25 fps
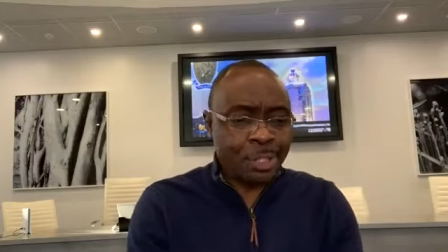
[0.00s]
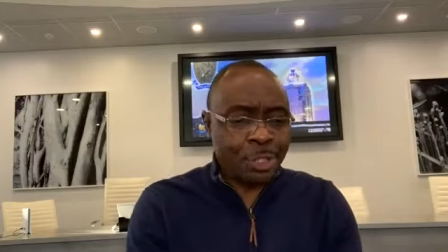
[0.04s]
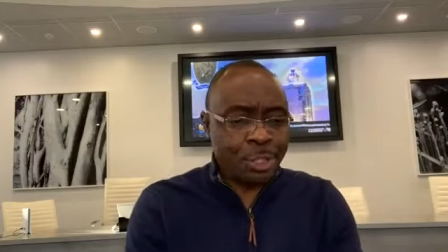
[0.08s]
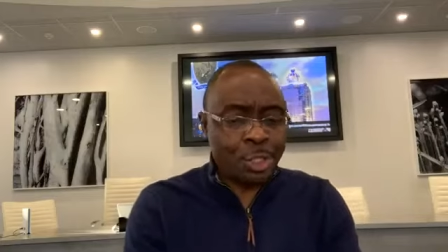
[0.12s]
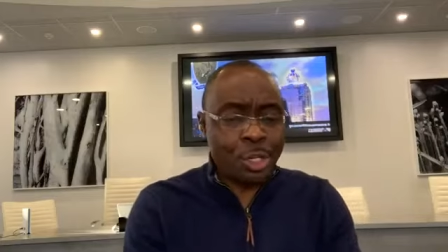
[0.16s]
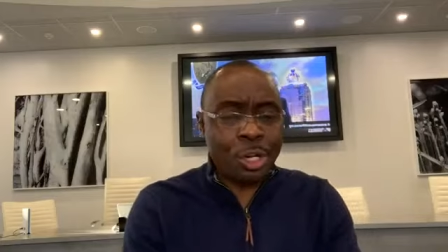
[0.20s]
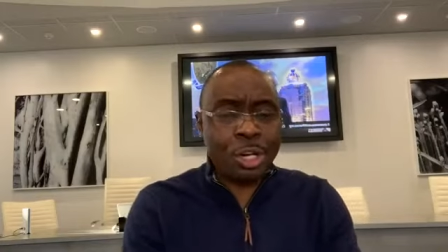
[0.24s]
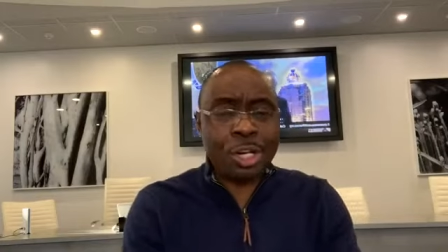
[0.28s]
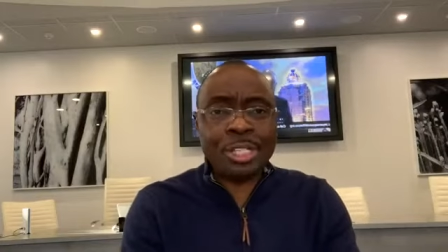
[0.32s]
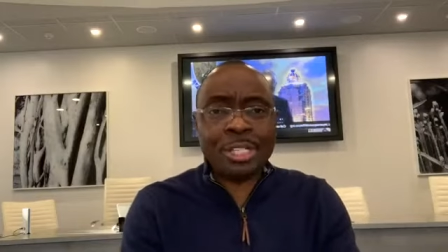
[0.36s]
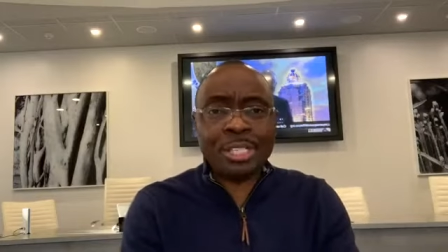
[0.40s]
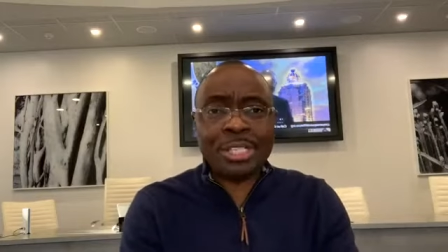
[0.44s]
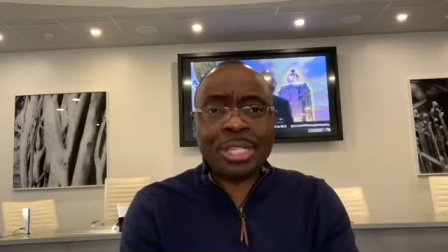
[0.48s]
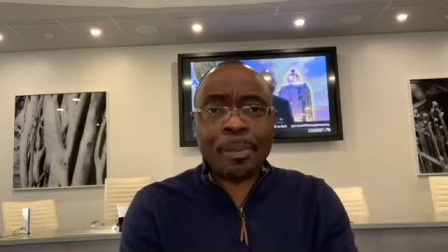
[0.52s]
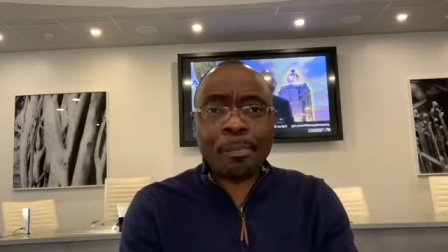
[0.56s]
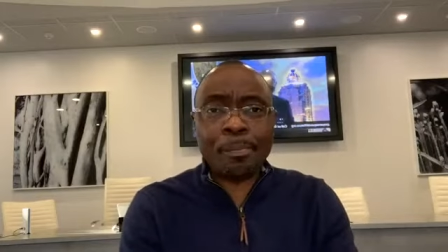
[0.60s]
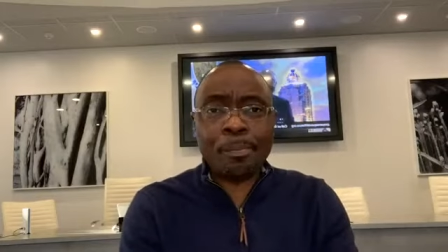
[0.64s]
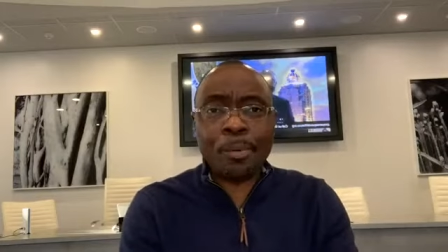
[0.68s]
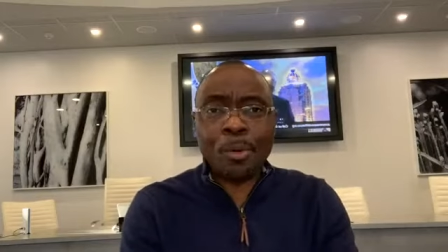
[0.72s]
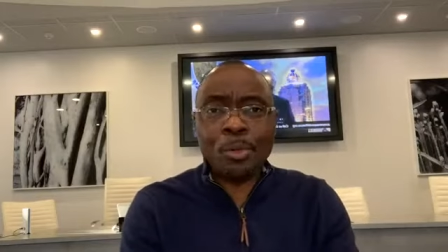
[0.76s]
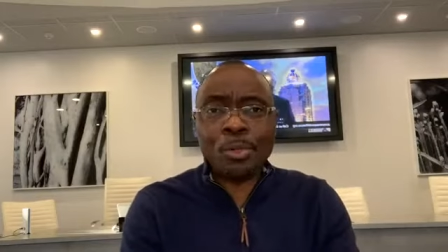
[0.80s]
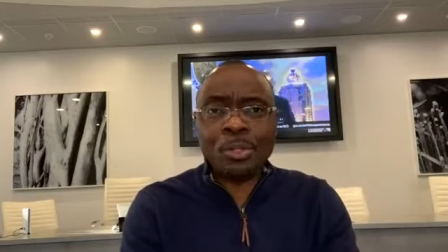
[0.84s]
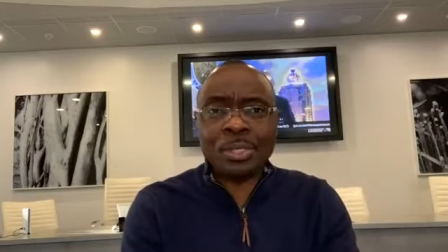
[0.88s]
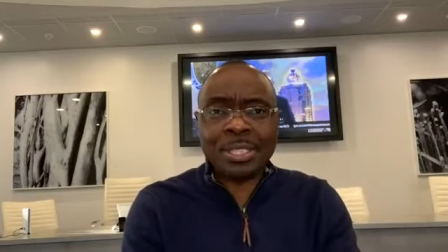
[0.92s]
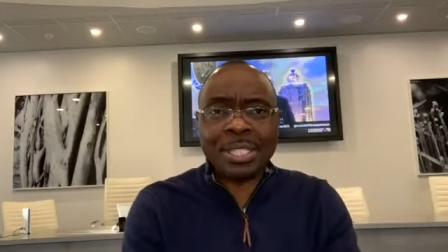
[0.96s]
then
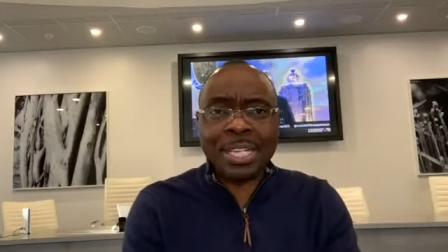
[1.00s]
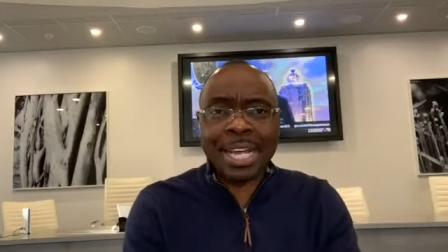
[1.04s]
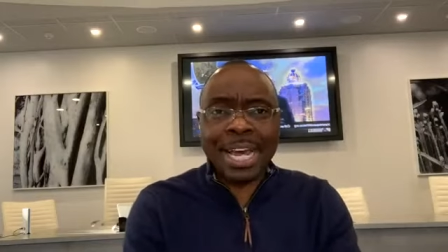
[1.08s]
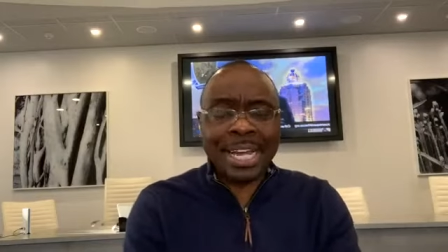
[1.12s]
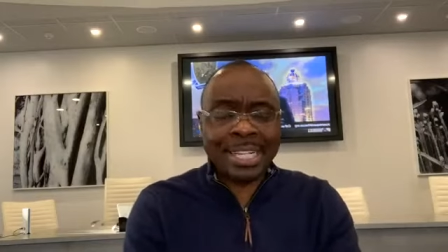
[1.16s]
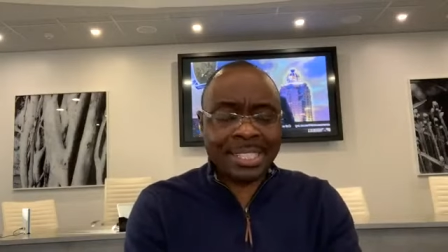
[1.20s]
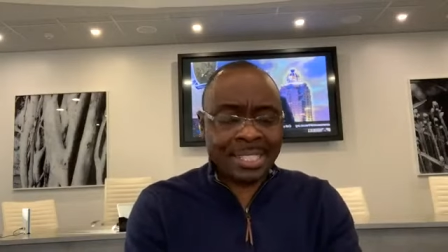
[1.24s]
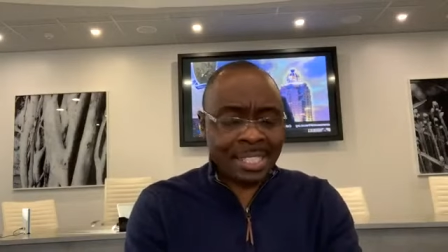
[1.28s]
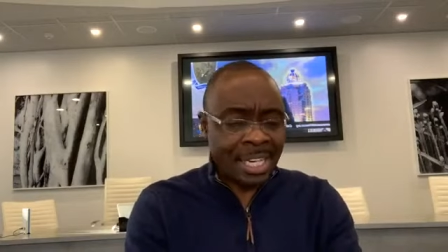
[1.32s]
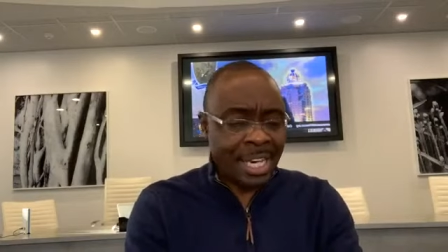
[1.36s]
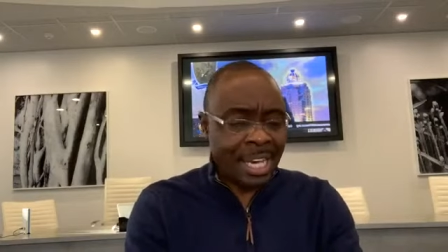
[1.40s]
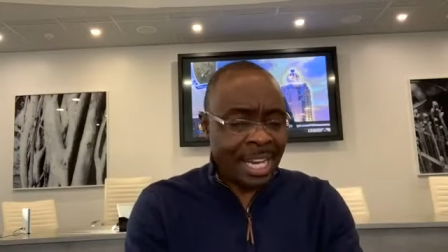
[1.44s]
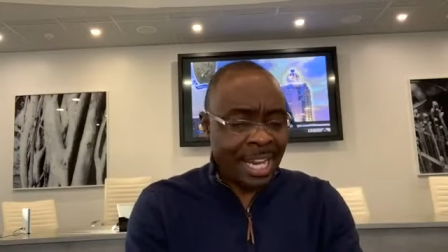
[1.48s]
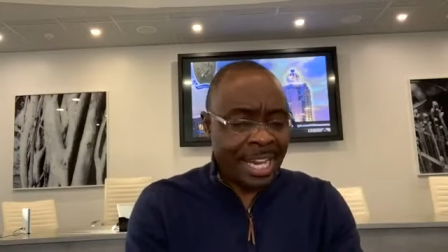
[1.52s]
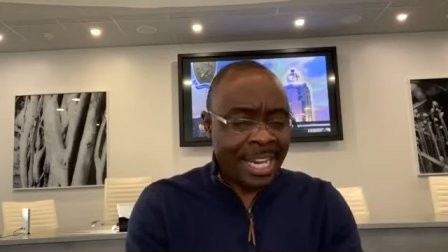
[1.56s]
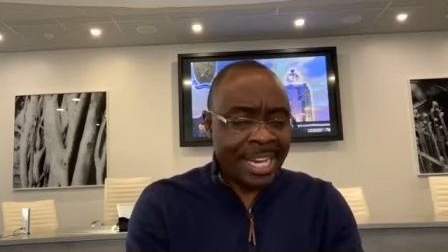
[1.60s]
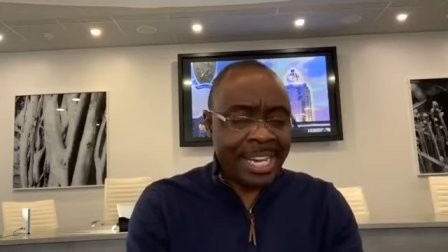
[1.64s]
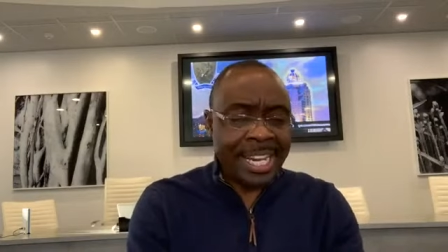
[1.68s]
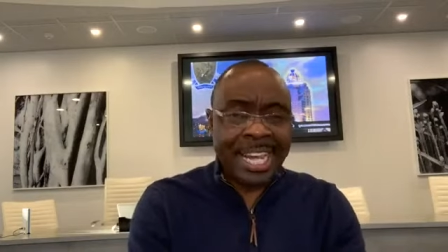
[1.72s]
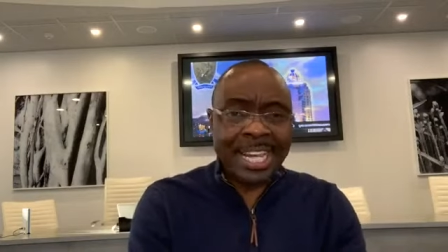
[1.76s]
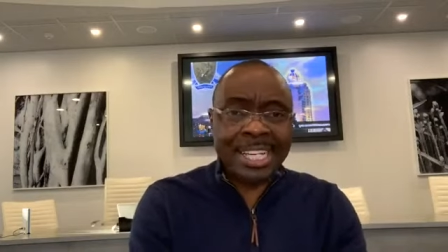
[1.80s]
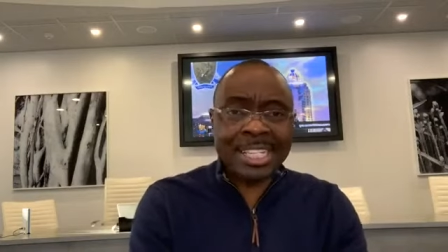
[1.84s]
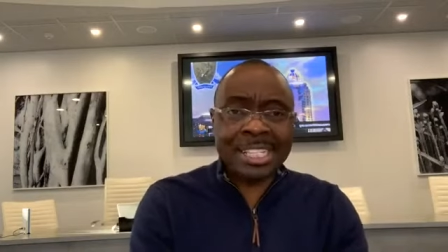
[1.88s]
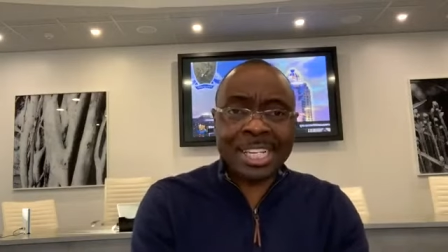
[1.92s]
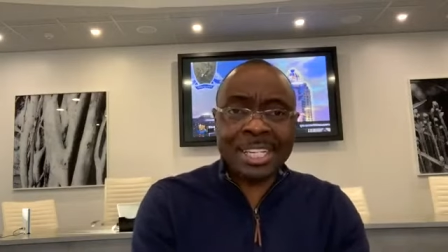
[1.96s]
juxtapose that
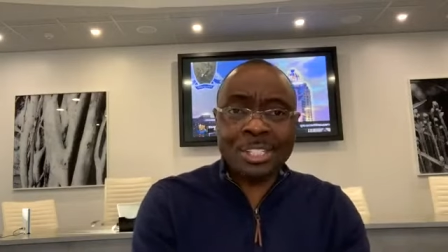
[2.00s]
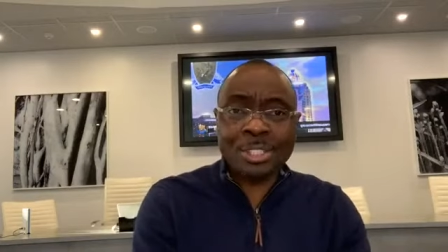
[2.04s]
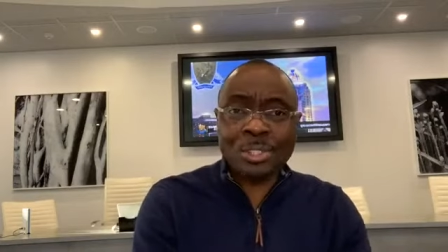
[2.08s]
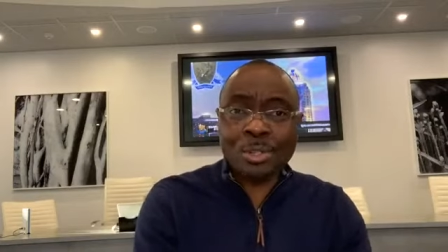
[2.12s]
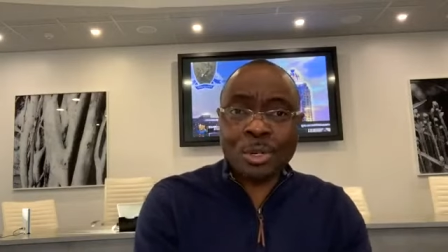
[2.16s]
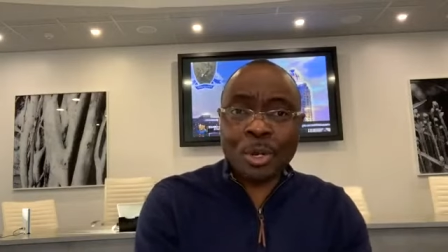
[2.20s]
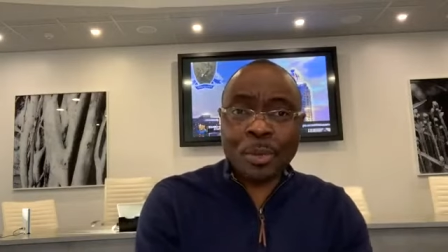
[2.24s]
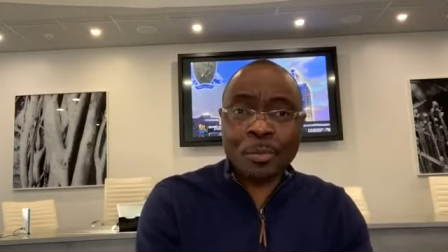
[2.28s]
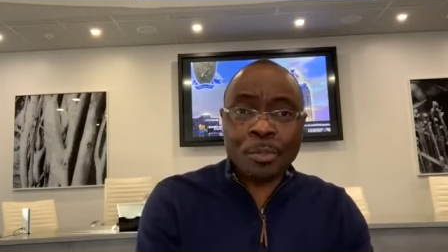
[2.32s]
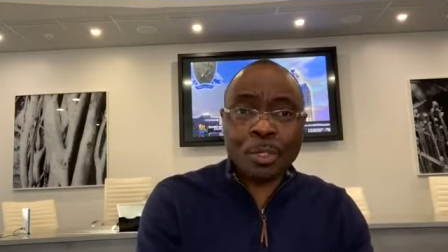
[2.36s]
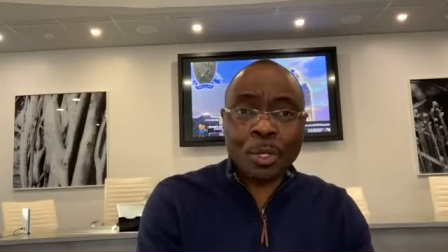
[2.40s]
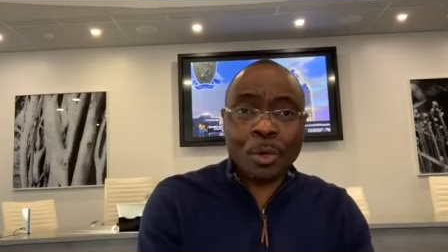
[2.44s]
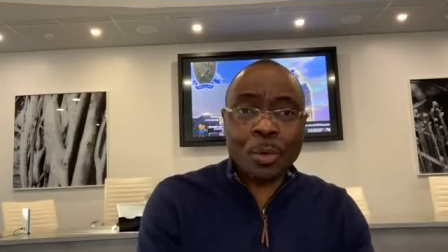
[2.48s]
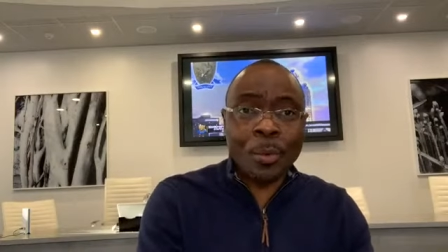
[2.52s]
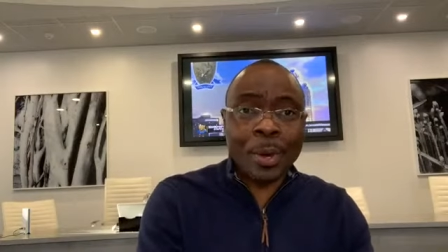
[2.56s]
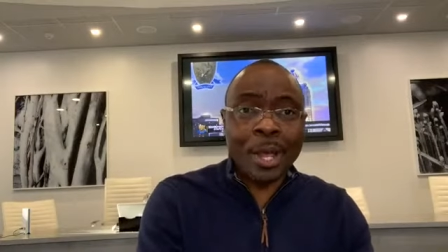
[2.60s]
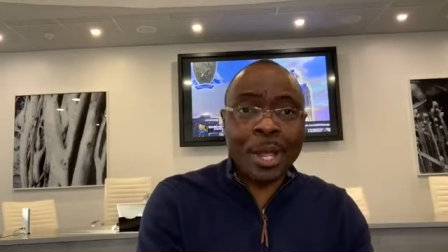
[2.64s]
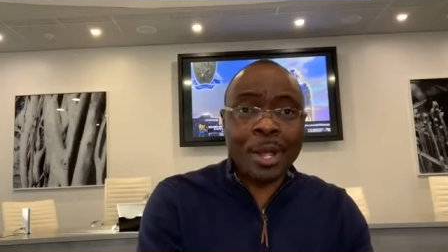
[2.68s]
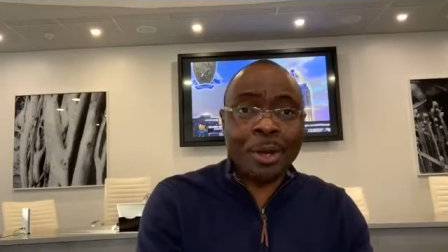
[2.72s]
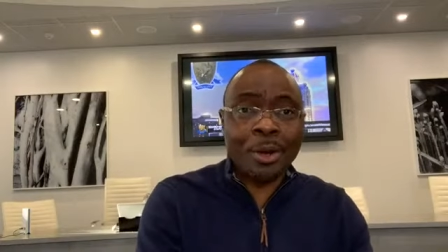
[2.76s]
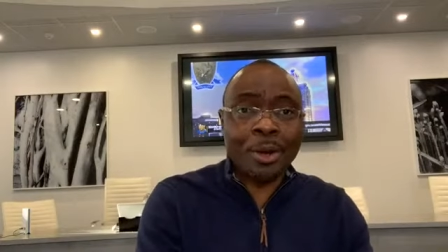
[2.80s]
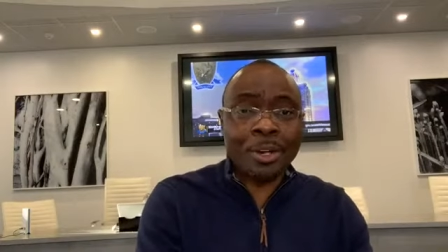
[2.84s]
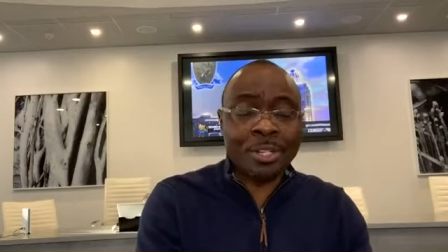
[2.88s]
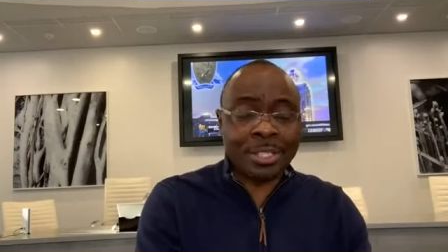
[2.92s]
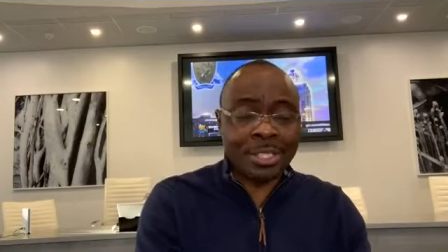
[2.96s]
against a scripture
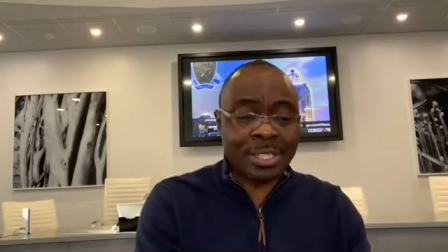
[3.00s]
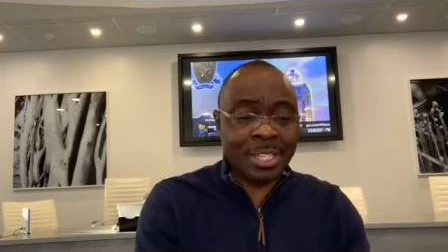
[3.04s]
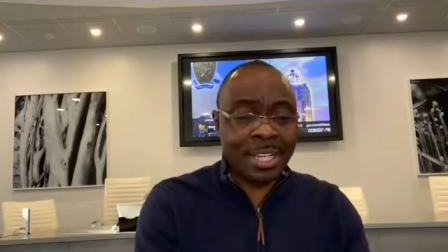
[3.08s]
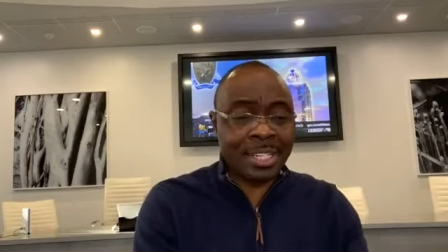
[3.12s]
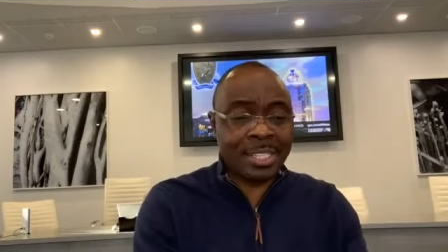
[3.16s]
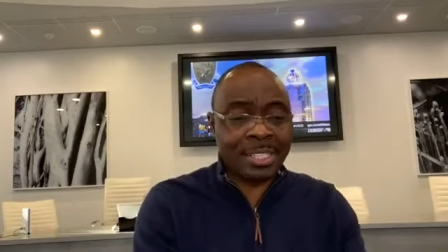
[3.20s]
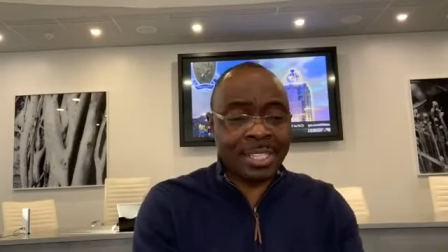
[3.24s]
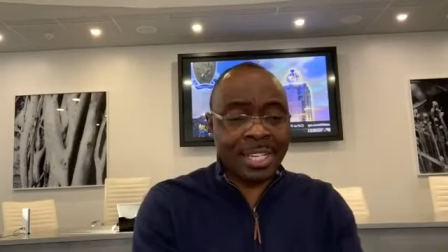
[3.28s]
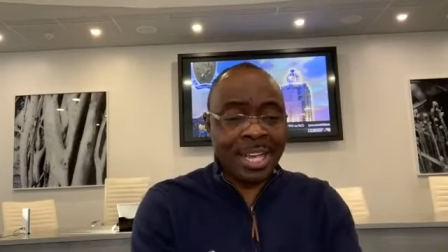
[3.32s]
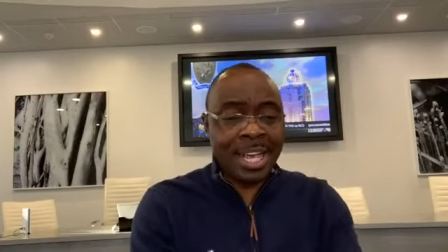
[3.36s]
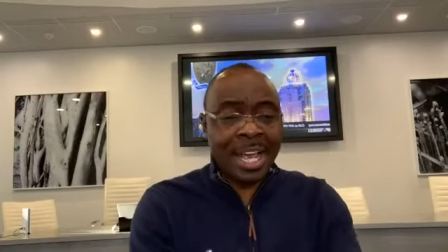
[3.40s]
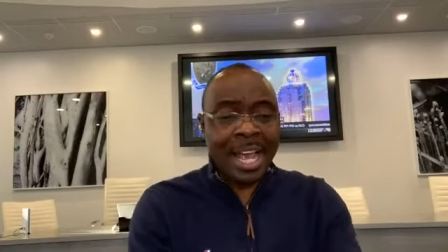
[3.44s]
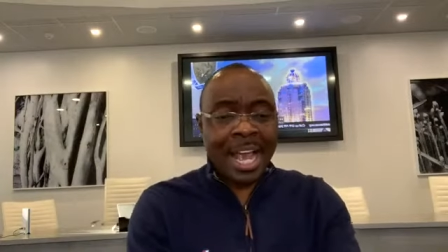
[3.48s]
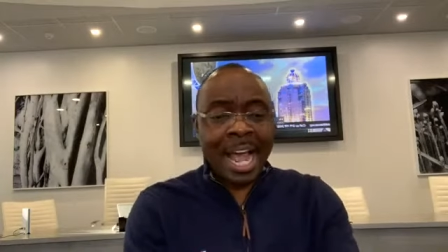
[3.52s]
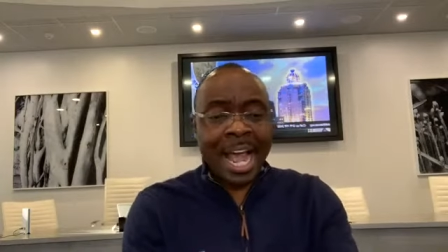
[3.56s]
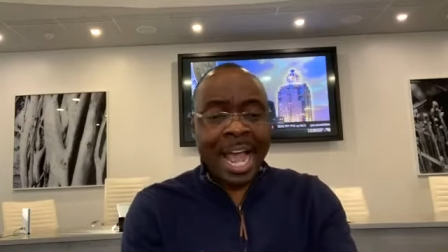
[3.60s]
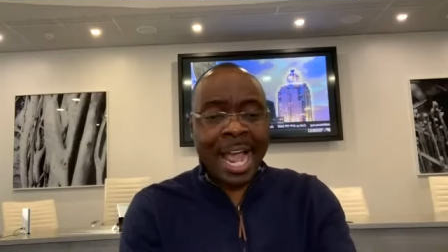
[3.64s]
where God says,